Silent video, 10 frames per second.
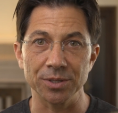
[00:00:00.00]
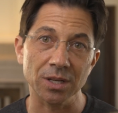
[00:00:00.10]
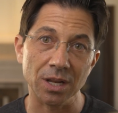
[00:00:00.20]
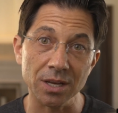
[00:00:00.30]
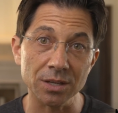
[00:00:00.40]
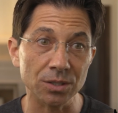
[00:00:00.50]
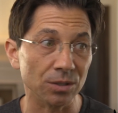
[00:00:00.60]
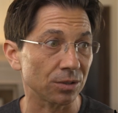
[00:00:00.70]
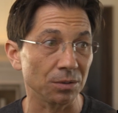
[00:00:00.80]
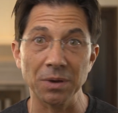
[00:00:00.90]
Is it
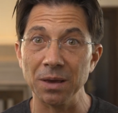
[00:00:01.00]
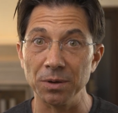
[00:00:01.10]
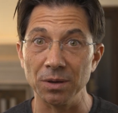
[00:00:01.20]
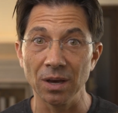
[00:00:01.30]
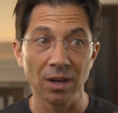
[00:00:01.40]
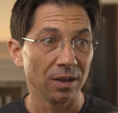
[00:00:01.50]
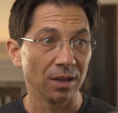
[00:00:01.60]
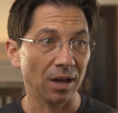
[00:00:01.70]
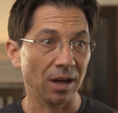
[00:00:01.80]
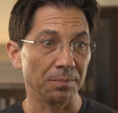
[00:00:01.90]
easier to maybe
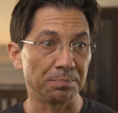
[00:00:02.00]
uh,